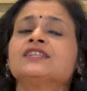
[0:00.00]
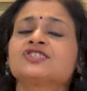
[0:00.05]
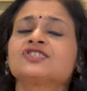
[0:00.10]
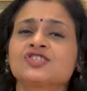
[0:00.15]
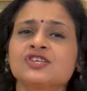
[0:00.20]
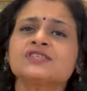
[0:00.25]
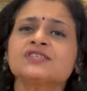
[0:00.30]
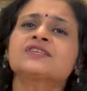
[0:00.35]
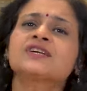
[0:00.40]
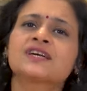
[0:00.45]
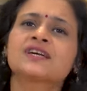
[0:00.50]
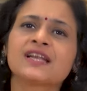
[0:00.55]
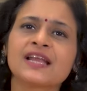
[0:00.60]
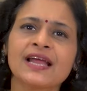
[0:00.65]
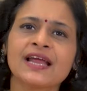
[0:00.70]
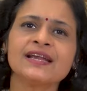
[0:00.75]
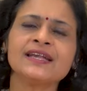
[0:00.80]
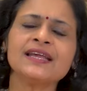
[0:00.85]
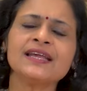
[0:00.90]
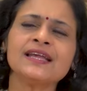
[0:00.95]
just
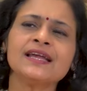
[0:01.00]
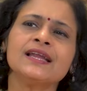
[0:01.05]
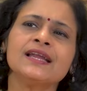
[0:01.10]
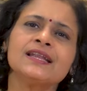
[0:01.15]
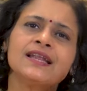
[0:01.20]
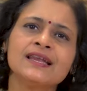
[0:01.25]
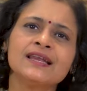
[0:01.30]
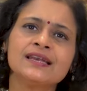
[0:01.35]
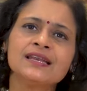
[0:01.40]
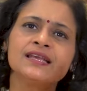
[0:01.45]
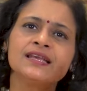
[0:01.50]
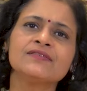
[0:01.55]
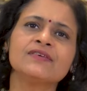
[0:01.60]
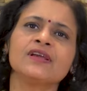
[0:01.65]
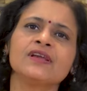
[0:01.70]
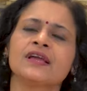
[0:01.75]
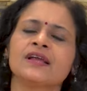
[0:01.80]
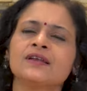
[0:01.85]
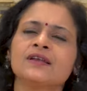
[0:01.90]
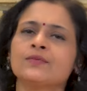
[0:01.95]
creating it and
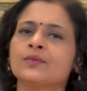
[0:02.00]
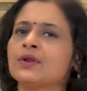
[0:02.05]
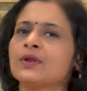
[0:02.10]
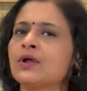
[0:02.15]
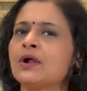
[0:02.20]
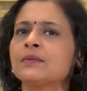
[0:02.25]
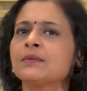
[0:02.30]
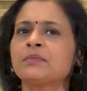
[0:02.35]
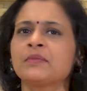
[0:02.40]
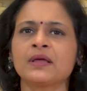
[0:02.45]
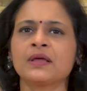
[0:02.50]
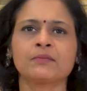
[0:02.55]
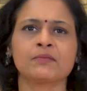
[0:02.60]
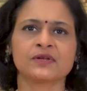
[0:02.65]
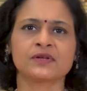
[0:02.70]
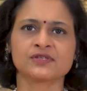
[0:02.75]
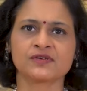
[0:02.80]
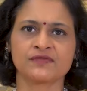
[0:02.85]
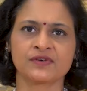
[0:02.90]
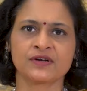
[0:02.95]
leaving it will not make
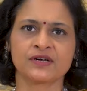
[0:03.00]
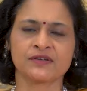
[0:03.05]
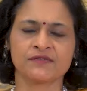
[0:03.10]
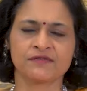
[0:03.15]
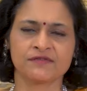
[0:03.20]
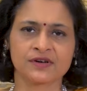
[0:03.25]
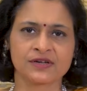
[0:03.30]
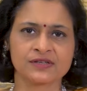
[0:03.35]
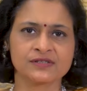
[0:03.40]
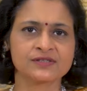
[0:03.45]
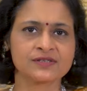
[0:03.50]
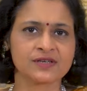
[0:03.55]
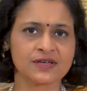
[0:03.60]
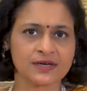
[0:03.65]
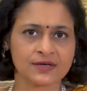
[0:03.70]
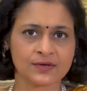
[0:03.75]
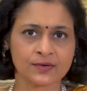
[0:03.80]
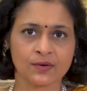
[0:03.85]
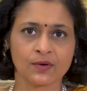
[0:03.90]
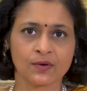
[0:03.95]
much of a difference
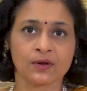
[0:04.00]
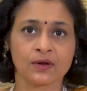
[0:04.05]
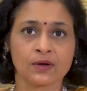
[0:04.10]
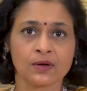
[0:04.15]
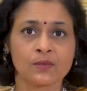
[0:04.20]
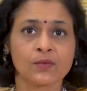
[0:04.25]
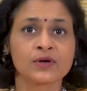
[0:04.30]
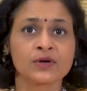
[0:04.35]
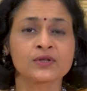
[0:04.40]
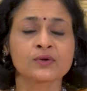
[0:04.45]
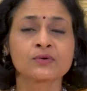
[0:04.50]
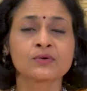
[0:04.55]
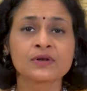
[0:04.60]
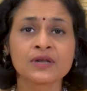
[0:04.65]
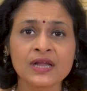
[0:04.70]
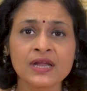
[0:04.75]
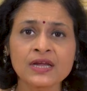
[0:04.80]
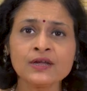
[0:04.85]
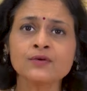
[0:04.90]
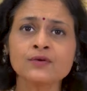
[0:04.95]
at all. What you
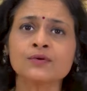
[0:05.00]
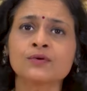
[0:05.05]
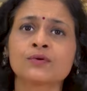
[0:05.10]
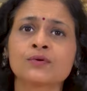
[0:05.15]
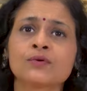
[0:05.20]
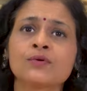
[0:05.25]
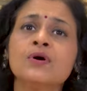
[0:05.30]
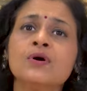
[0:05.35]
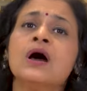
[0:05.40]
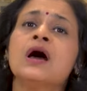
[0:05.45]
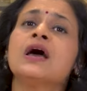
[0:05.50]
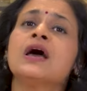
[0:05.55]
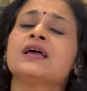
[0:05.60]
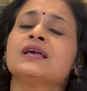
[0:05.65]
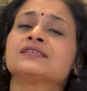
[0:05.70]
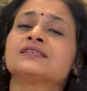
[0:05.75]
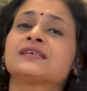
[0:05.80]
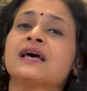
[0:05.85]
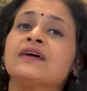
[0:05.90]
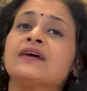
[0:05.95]
need to do
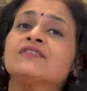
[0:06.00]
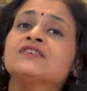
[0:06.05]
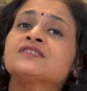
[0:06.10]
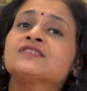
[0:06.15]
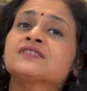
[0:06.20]
is have a